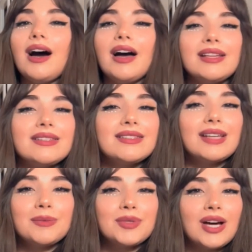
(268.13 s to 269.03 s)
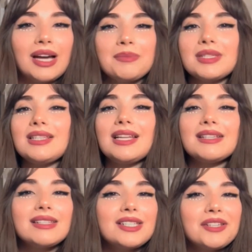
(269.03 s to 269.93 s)
I sometimes
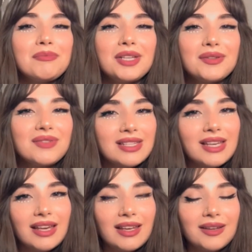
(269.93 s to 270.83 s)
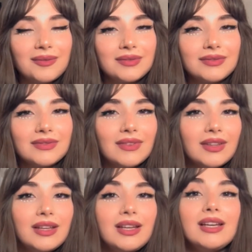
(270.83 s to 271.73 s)
listen to music.
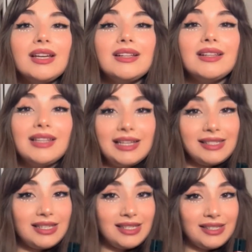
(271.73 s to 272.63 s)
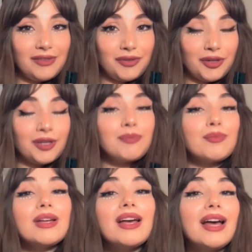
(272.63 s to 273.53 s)
Listen is the verb
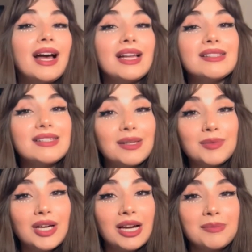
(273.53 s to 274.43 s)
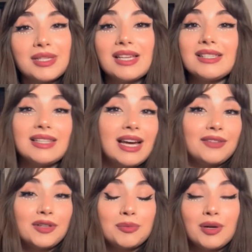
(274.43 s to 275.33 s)
and sometimes is the
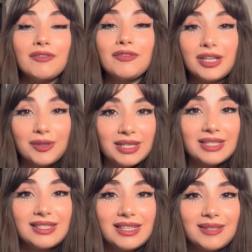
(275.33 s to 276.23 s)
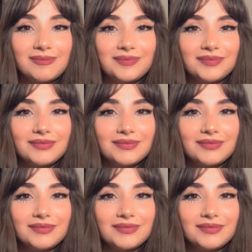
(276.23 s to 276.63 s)
adverb of frequency.